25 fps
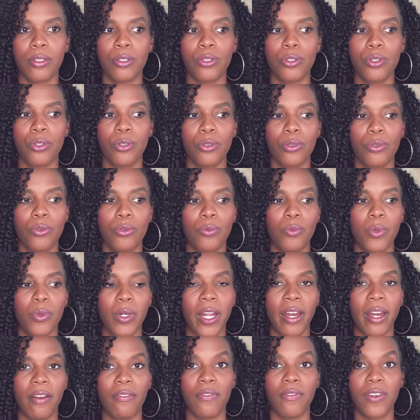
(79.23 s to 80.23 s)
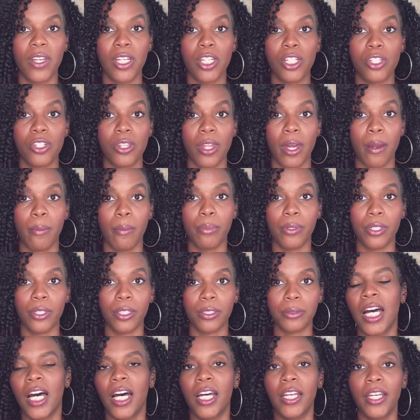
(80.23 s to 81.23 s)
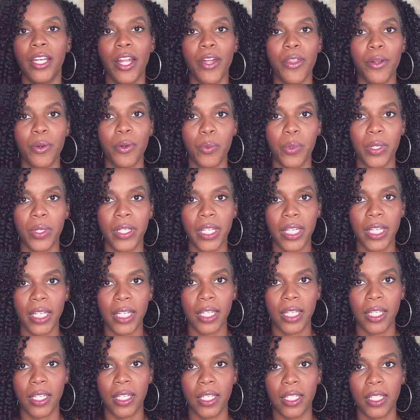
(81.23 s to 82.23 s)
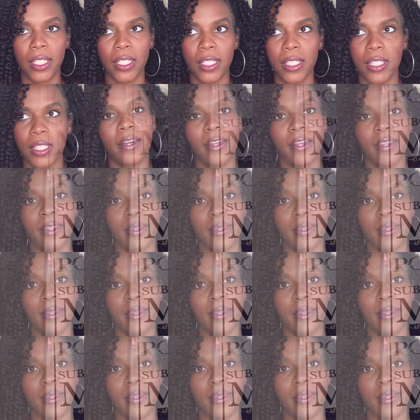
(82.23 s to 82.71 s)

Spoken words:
to when I finished that book. Another one is The